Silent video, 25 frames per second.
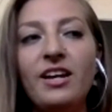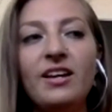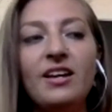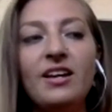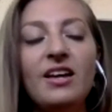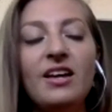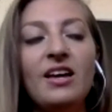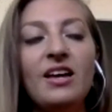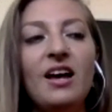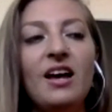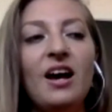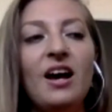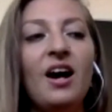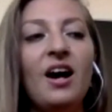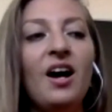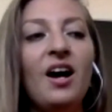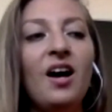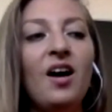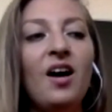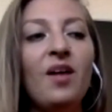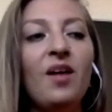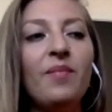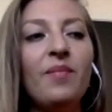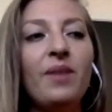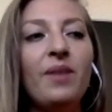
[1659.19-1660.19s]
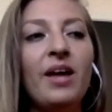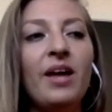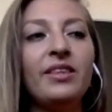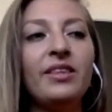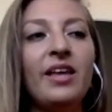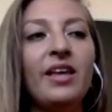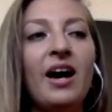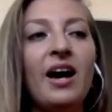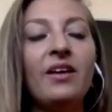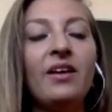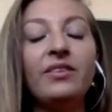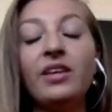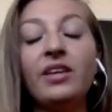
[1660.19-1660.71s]
And that
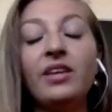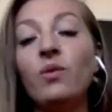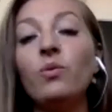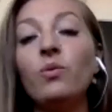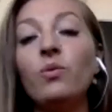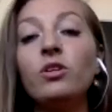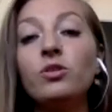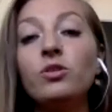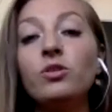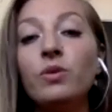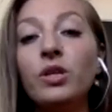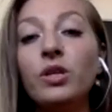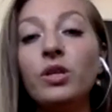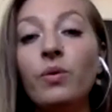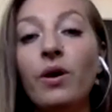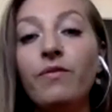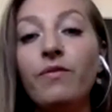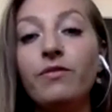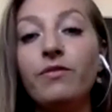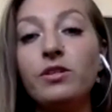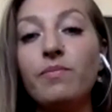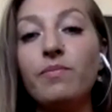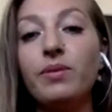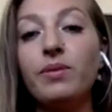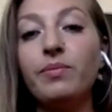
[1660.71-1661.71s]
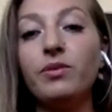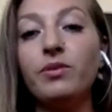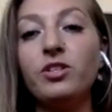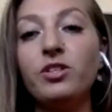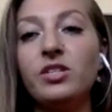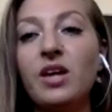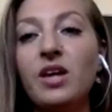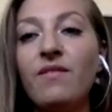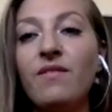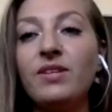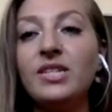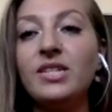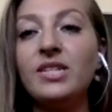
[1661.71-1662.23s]
works really well for some people, just have a
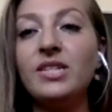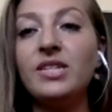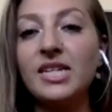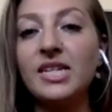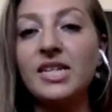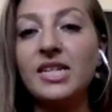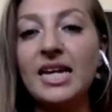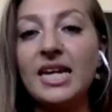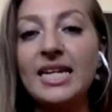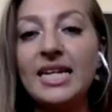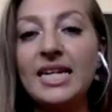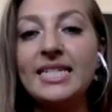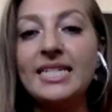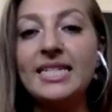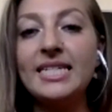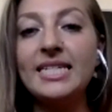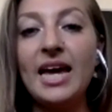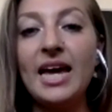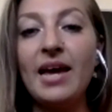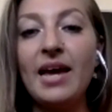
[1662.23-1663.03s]
designated day.